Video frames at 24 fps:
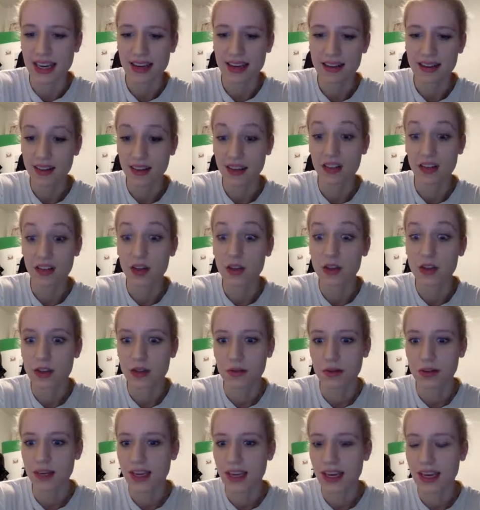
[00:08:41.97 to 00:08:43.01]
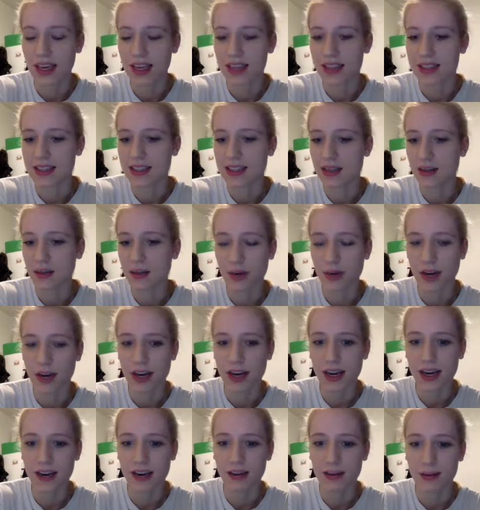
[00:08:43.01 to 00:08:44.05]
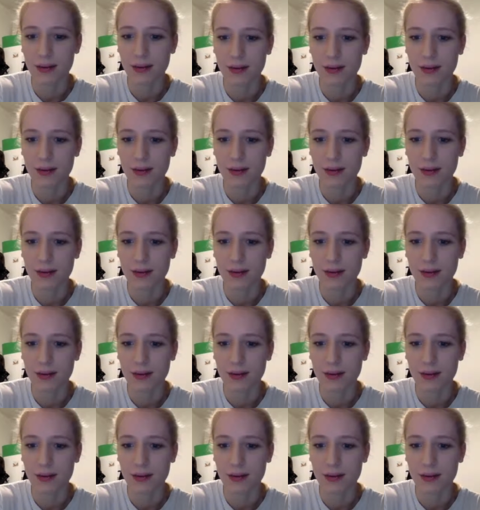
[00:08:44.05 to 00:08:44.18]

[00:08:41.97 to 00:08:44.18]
Those 3 days were kind of,